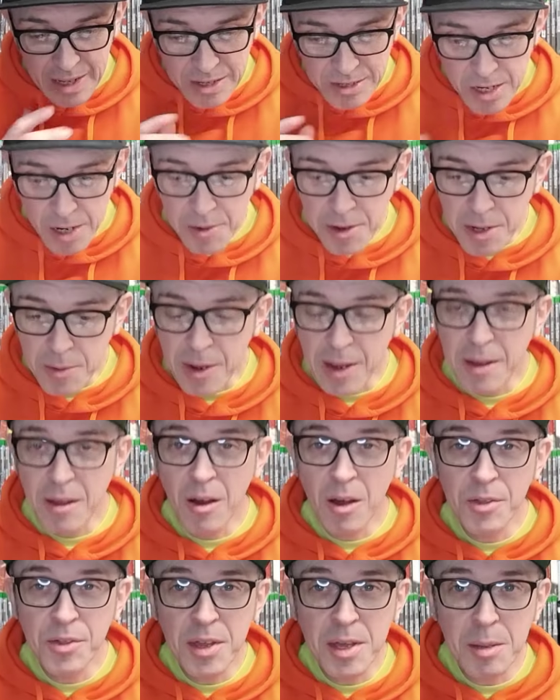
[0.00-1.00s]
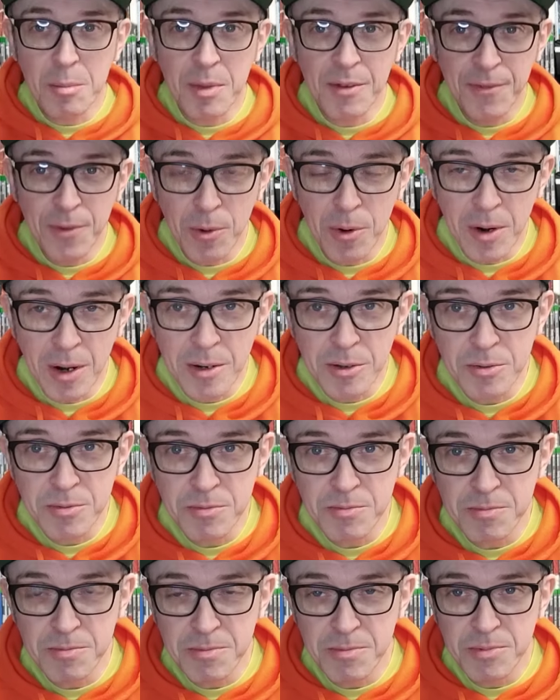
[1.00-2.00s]
So anyway, I think before I've
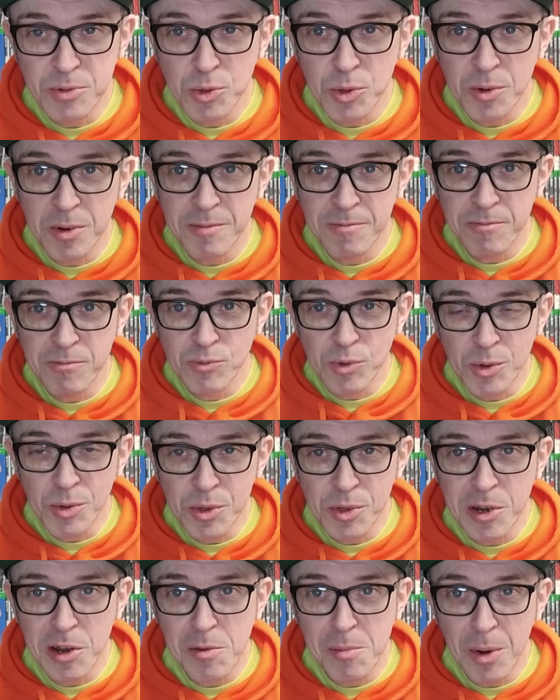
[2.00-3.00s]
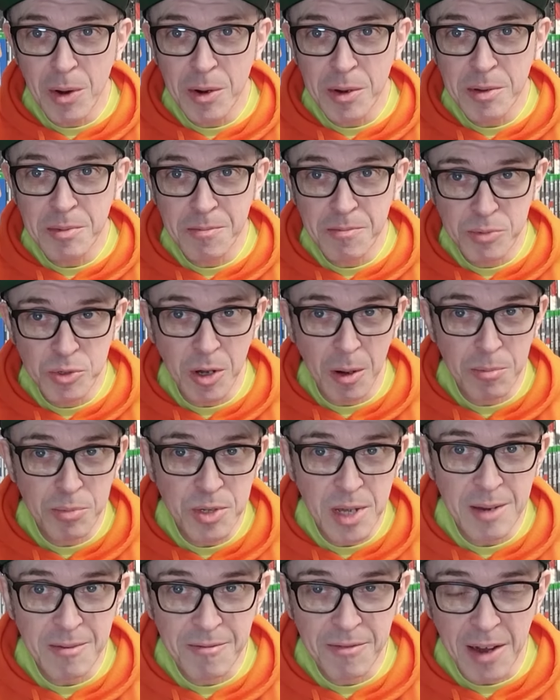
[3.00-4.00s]
sort of run through my top
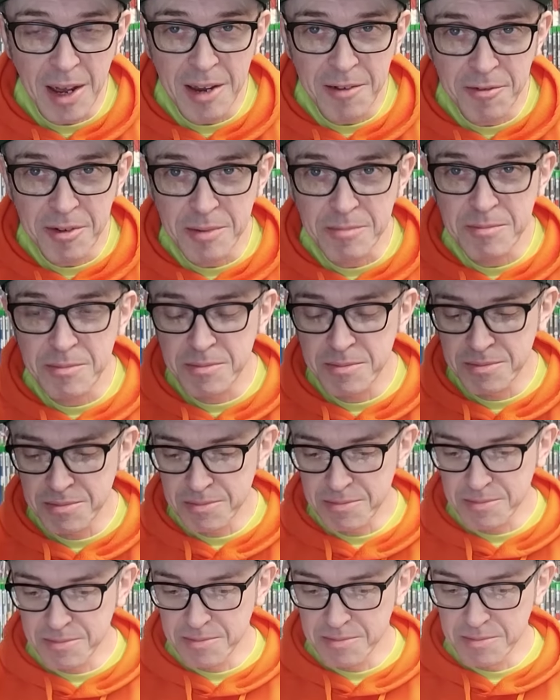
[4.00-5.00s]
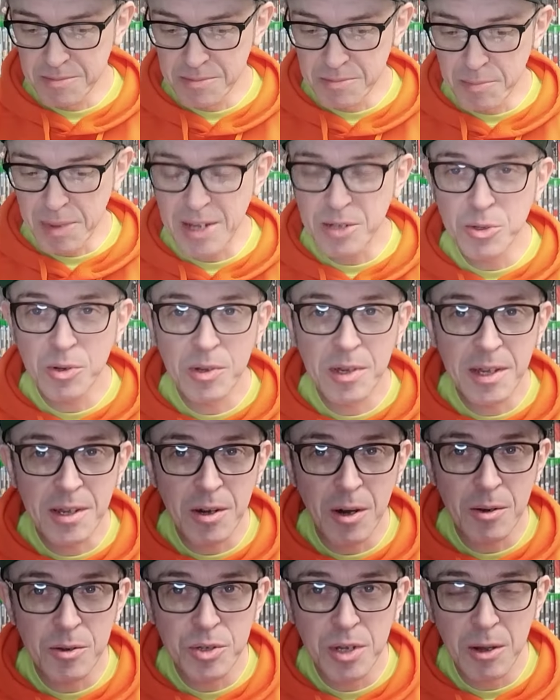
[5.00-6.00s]
10 favourite best looking
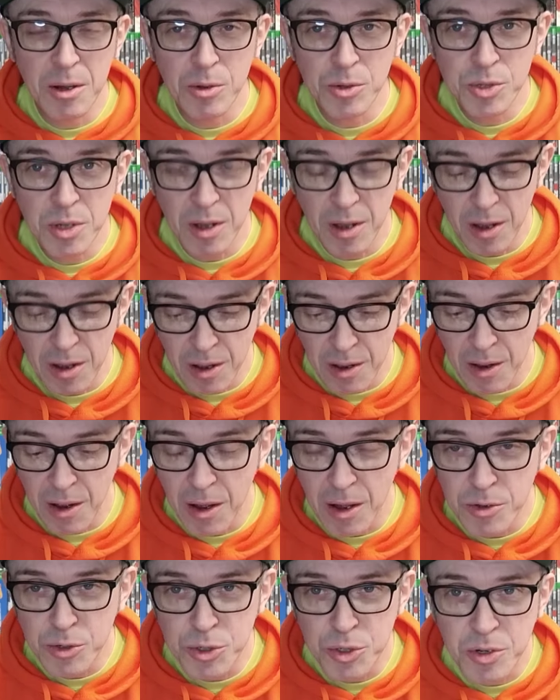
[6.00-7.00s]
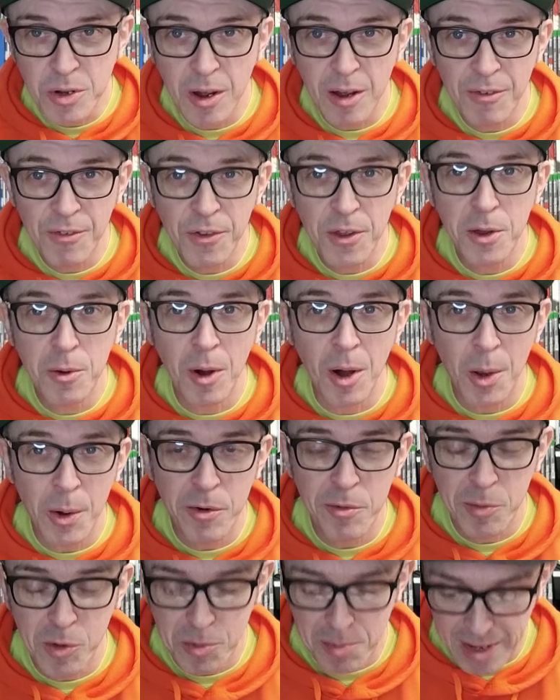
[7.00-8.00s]
consoles, I just got a few
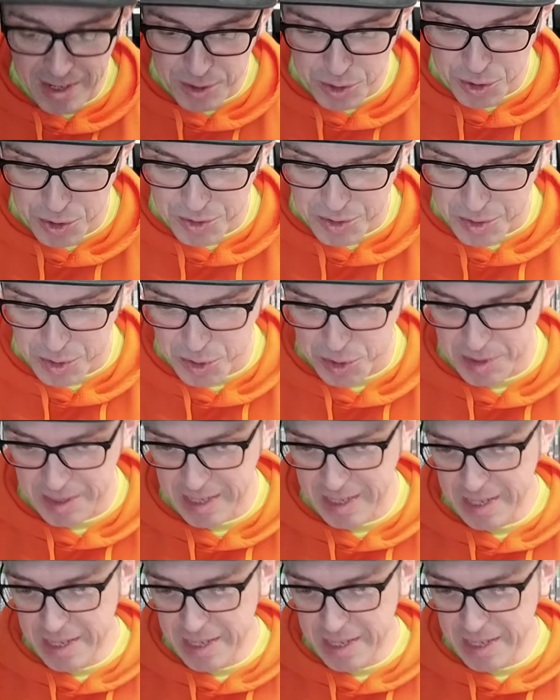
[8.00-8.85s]
honourable mentions.